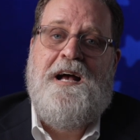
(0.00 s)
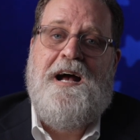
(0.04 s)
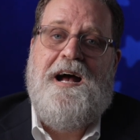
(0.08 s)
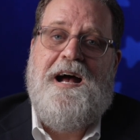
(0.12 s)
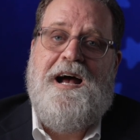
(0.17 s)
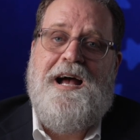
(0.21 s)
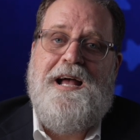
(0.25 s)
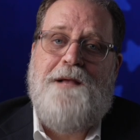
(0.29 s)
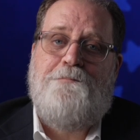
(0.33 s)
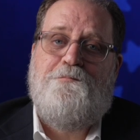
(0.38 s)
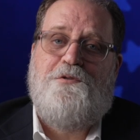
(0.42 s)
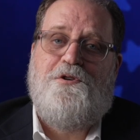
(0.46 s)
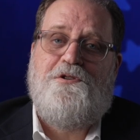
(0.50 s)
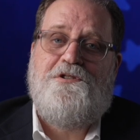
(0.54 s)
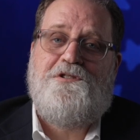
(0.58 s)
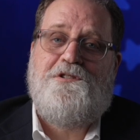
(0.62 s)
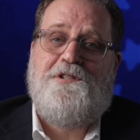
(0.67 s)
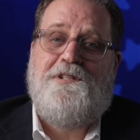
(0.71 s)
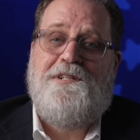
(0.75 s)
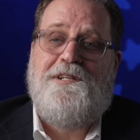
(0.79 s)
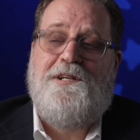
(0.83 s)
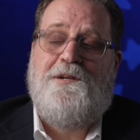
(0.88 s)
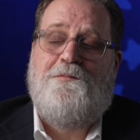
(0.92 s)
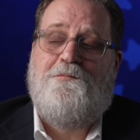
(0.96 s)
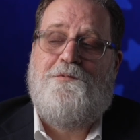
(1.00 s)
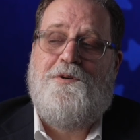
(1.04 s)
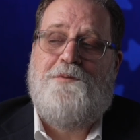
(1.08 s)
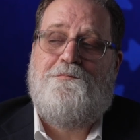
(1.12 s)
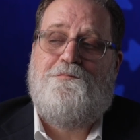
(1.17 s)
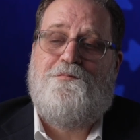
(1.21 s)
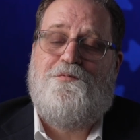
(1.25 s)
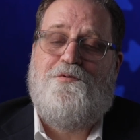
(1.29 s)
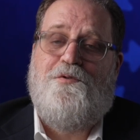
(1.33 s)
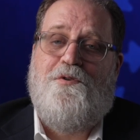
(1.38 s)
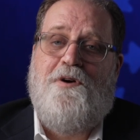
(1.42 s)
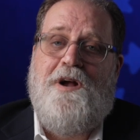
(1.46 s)
I personally would
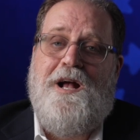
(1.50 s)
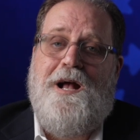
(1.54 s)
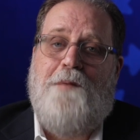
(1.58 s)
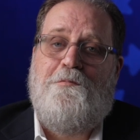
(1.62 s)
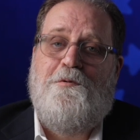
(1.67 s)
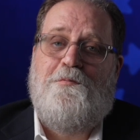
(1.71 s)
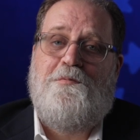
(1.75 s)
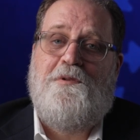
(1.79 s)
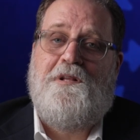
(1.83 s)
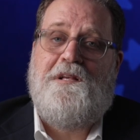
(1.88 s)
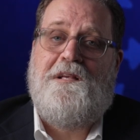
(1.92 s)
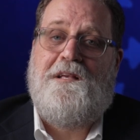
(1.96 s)
probably